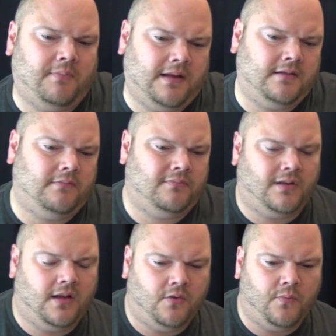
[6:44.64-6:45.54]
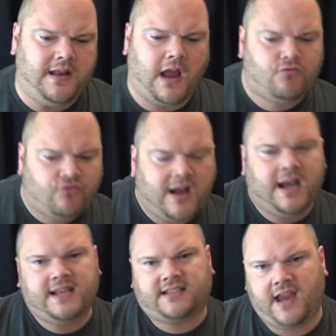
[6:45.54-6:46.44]
it, but we don't
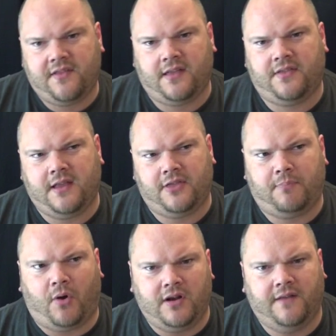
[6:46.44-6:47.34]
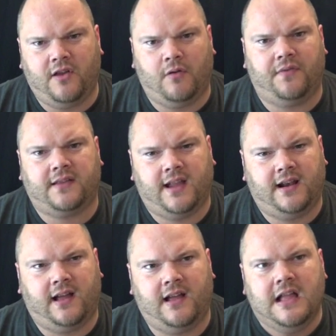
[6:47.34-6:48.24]
really see the, the, the point of view of the
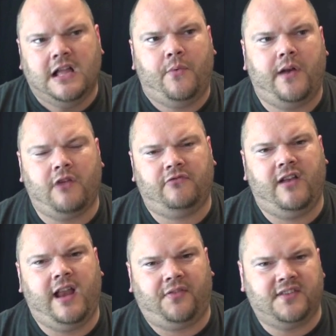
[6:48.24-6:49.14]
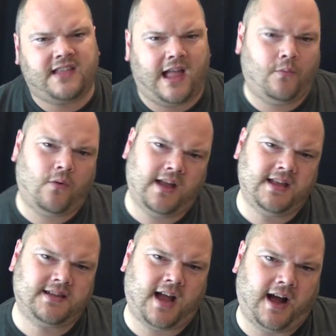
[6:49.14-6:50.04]
killer. We don't really understand what
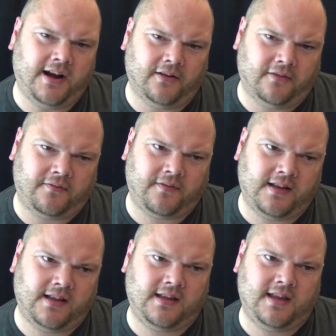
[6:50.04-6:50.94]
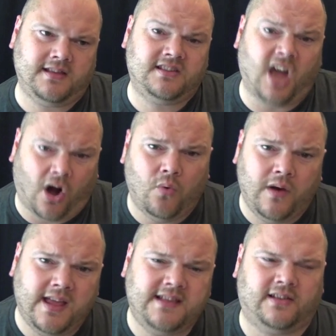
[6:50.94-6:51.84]
his kind of his
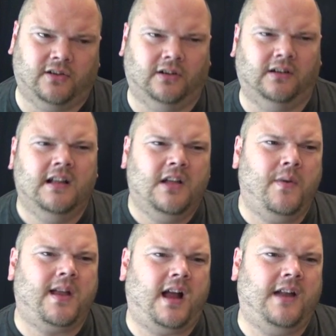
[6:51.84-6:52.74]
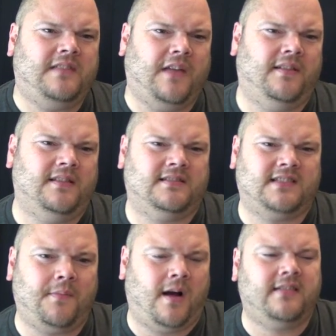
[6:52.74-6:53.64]
goal is, or we're kind of given
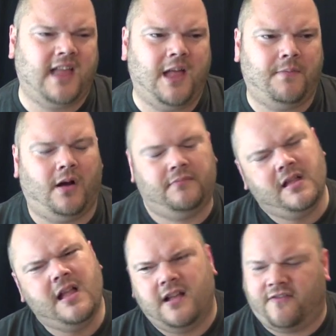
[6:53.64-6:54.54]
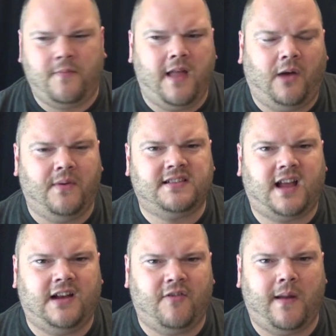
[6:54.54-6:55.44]
some idea. But for me, I was
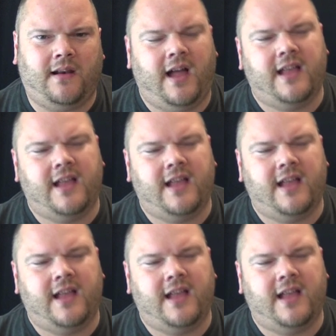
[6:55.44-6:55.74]
kind of a bit